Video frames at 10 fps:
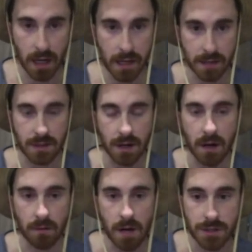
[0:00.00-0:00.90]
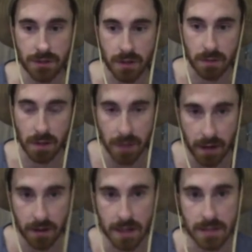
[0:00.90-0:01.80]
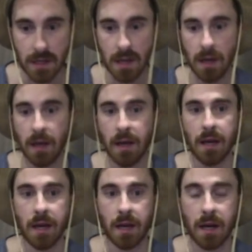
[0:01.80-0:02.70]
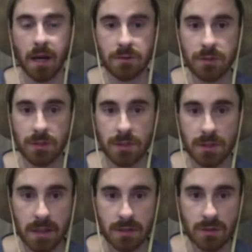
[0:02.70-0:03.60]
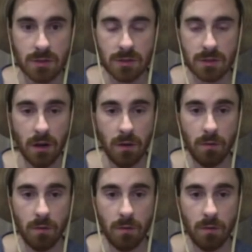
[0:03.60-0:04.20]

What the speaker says: is it not registering my parries? And I was just like, so,